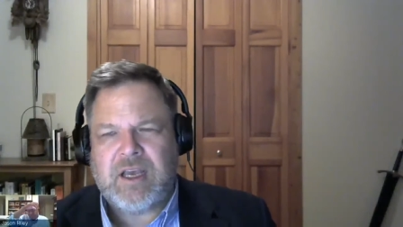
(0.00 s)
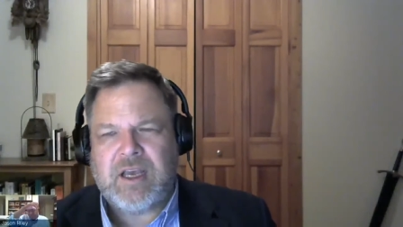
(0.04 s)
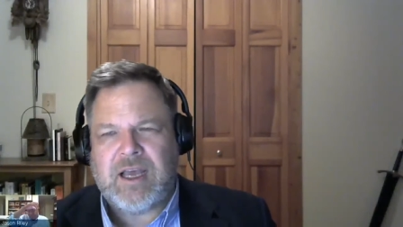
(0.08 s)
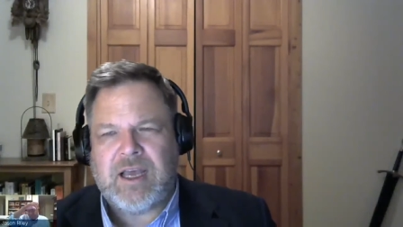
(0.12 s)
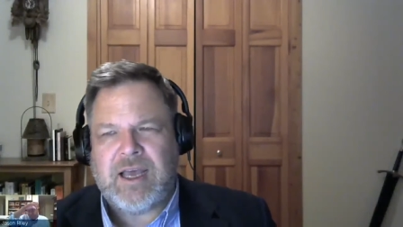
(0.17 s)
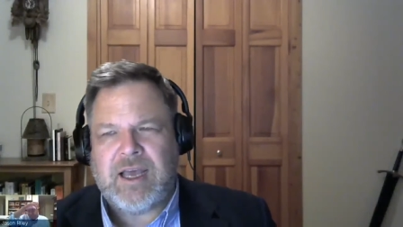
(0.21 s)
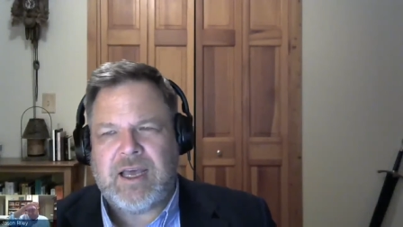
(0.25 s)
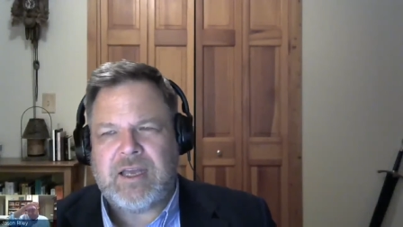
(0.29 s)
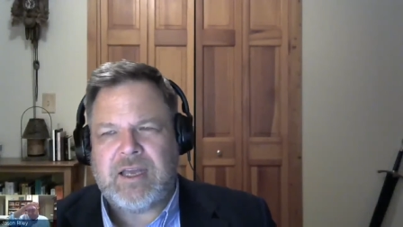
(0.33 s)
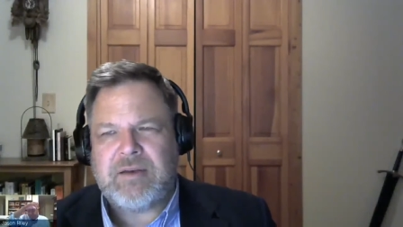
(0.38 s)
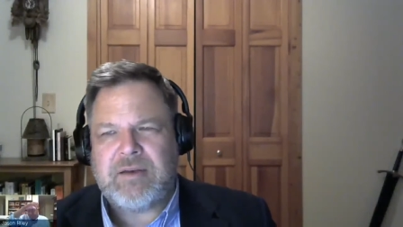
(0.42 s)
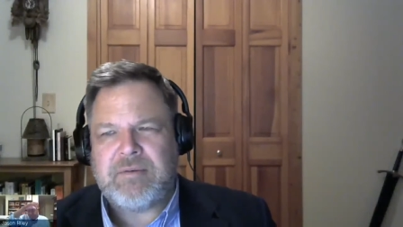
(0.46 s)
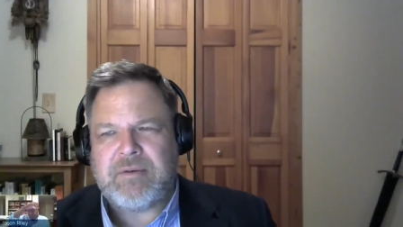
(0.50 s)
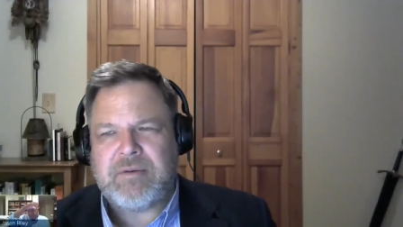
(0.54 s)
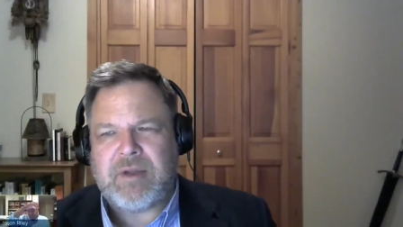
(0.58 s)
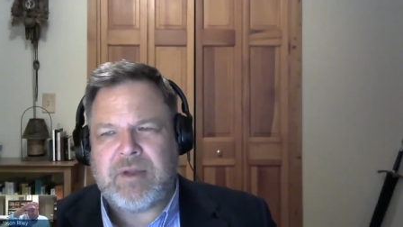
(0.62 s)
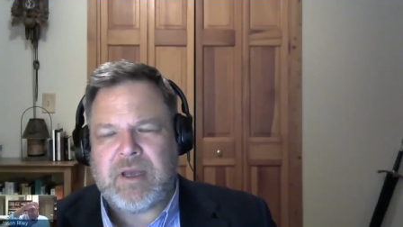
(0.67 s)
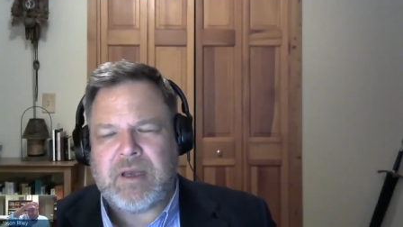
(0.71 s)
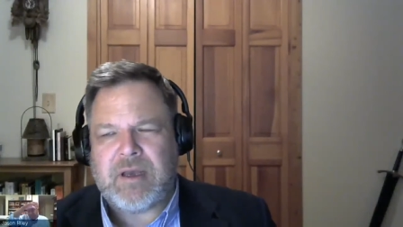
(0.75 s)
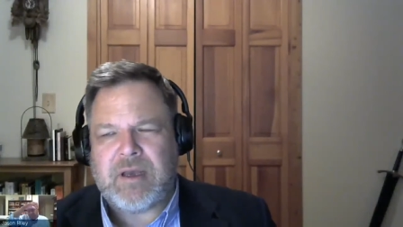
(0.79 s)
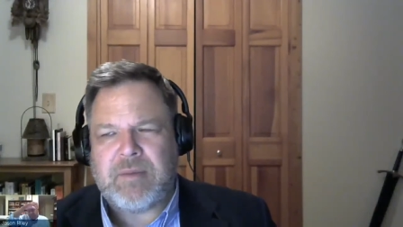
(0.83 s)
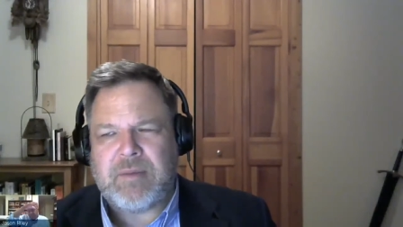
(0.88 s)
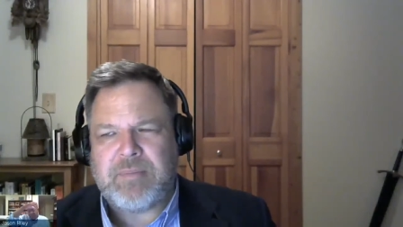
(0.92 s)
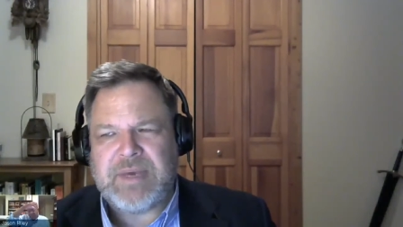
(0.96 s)
and
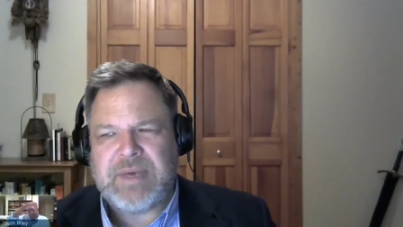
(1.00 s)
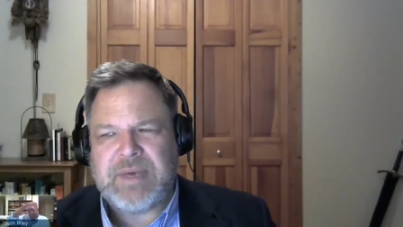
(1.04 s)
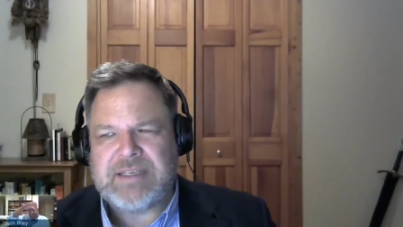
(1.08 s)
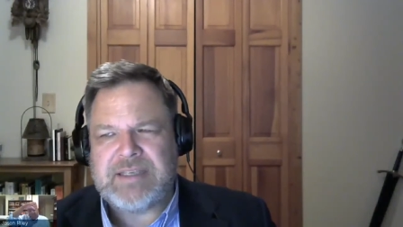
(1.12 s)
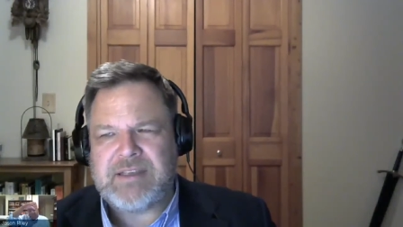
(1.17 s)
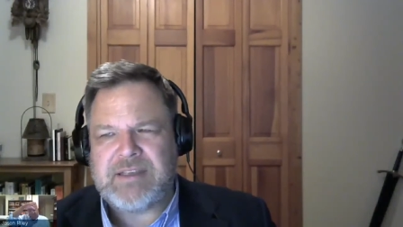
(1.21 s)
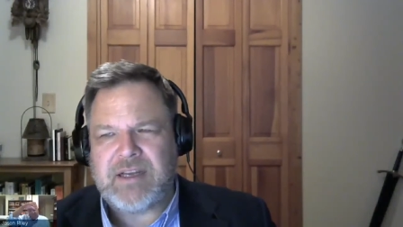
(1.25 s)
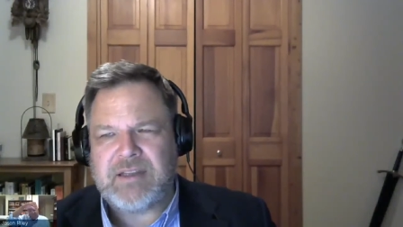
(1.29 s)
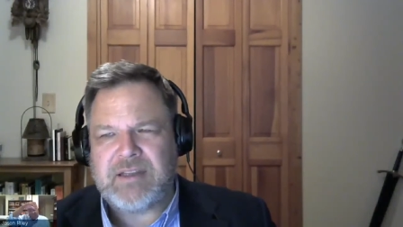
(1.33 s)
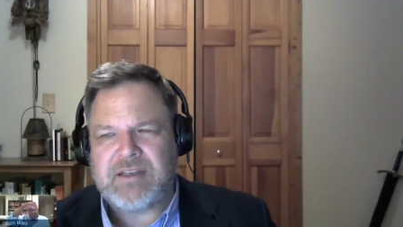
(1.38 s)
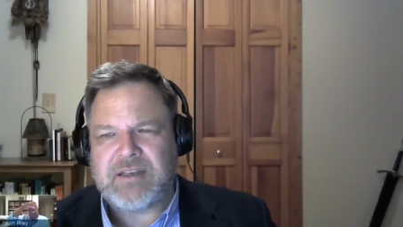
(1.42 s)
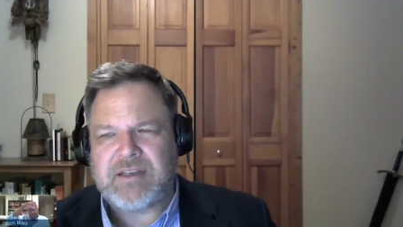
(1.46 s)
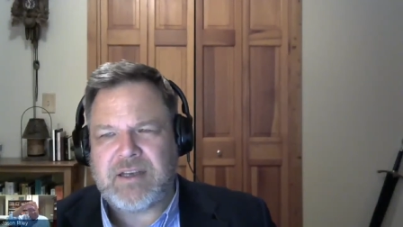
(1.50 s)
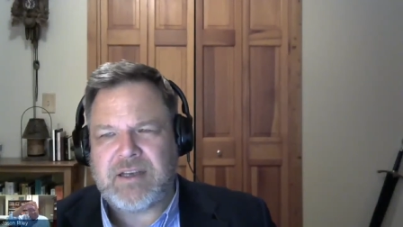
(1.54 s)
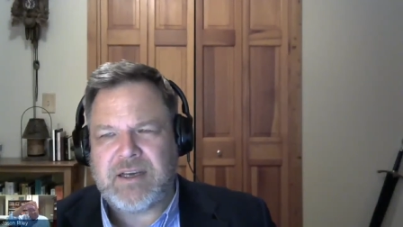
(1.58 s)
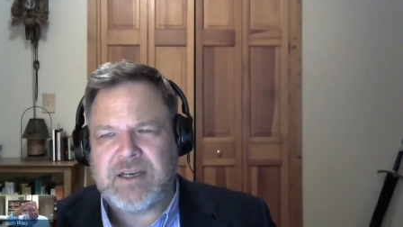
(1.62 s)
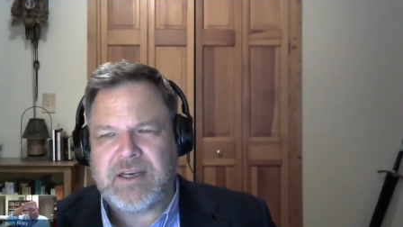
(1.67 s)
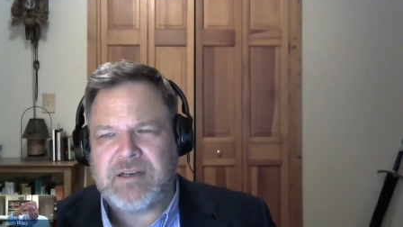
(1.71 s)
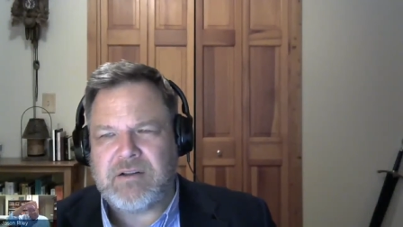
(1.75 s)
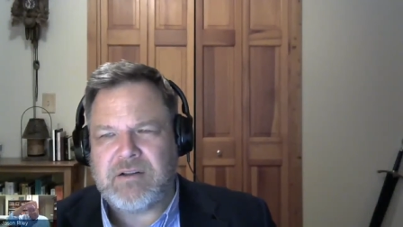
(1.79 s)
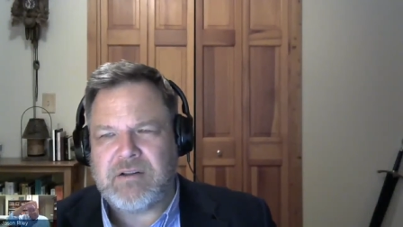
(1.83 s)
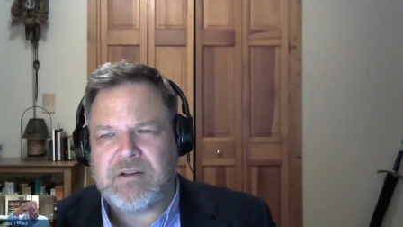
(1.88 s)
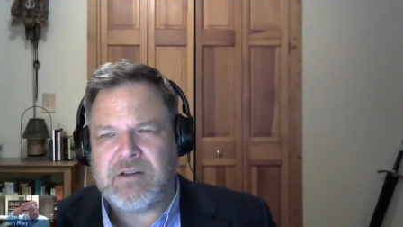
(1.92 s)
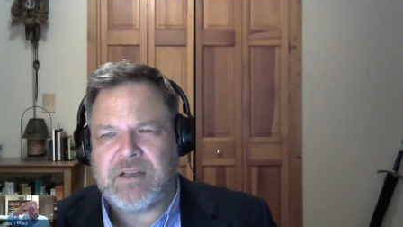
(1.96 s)
based on the
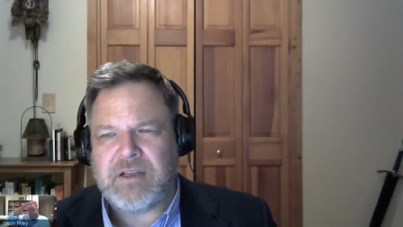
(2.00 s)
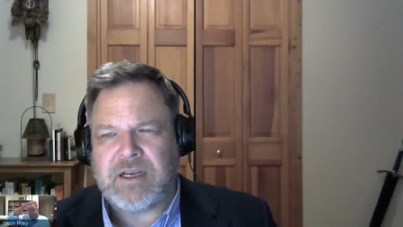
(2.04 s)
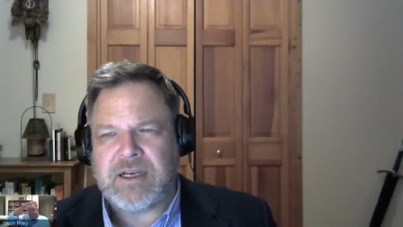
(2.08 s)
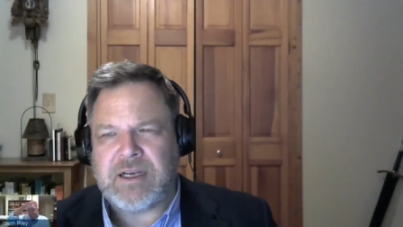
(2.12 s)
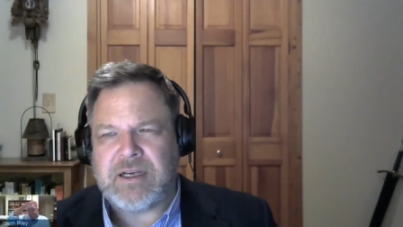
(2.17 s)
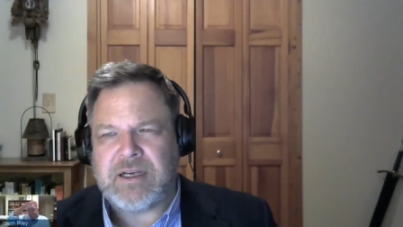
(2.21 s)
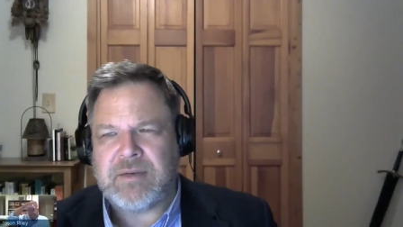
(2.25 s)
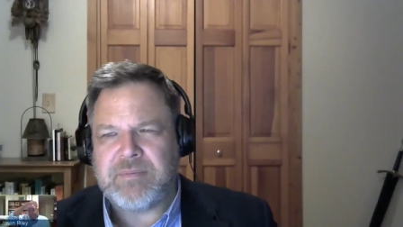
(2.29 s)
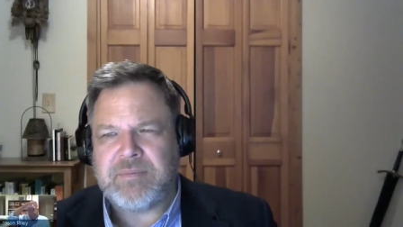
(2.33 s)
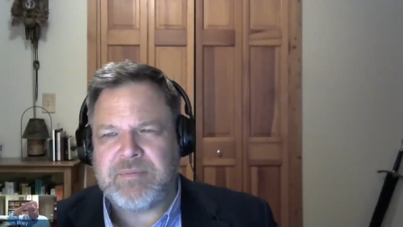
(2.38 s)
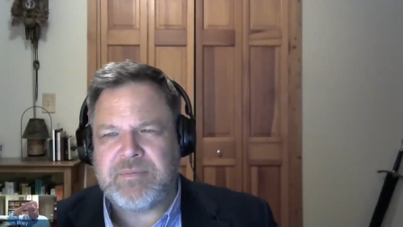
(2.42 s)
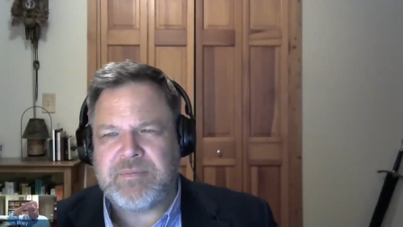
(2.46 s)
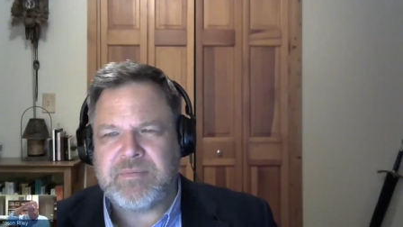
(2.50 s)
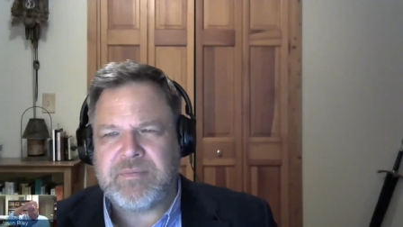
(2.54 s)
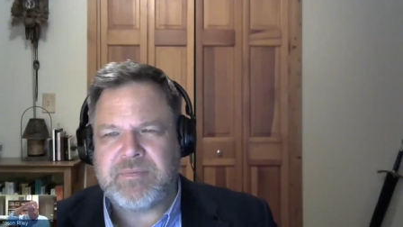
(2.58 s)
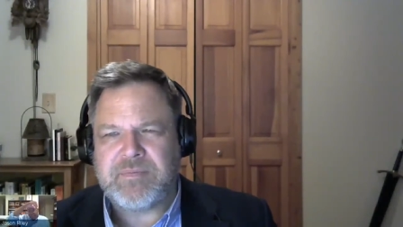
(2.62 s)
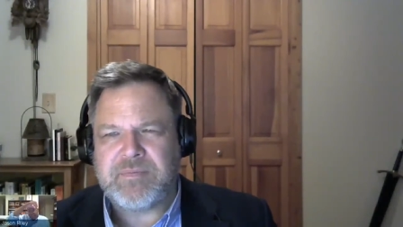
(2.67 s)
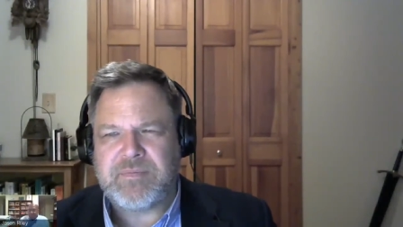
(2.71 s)
title, um,